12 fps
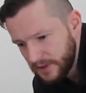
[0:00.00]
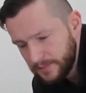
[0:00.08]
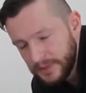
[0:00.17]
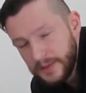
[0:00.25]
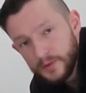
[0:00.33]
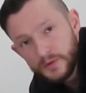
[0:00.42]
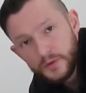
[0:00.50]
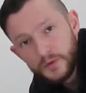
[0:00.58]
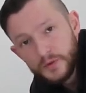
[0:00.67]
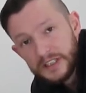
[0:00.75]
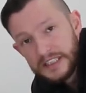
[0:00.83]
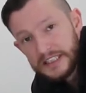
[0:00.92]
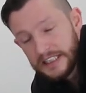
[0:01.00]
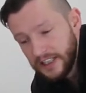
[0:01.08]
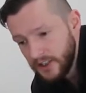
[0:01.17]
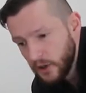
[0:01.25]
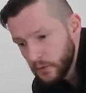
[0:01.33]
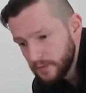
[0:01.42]
We people who,
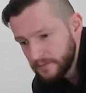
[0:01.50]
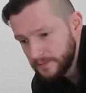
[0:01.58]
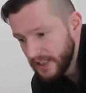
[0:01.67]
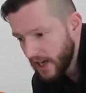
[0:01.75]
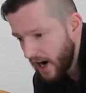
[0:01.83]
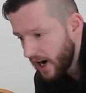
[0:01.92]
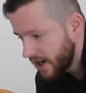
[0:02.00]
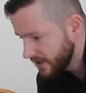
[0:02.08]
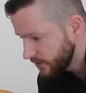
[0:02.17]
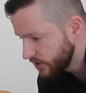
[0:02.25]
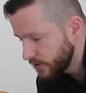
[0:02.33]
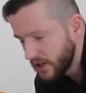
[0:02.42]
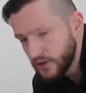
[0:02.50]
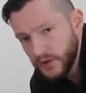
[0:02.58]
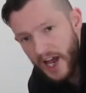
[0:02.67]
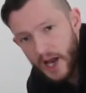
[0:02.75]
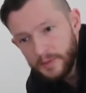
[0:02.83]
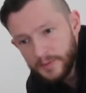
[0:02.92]
you know, big hearts, we're trying
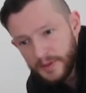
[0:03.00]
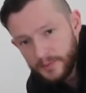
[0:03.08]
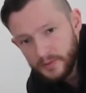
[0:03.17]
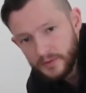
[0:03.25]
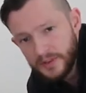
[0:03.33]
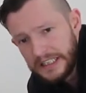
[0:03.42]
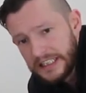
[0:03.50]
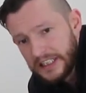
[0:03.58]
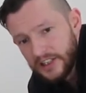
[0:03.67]
to help people.